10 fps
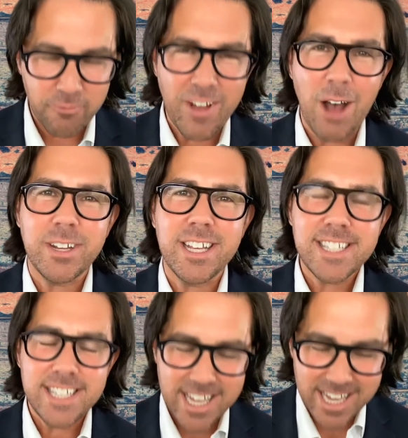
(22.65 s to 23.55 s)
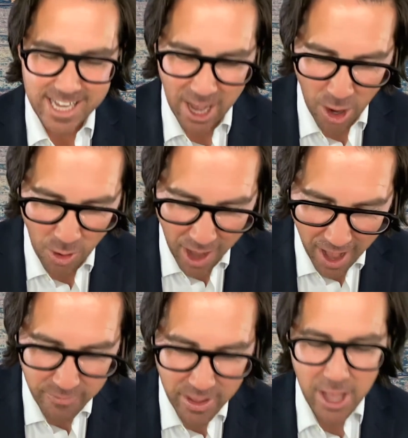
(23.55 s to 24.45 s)
founding CEO
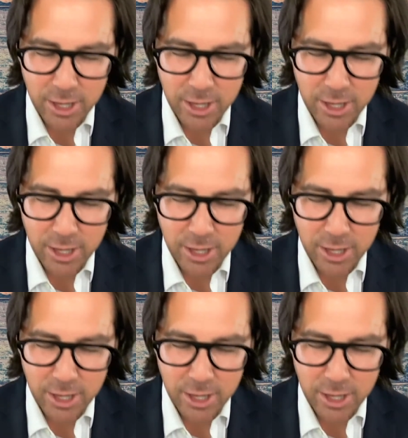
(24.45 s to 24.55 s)
of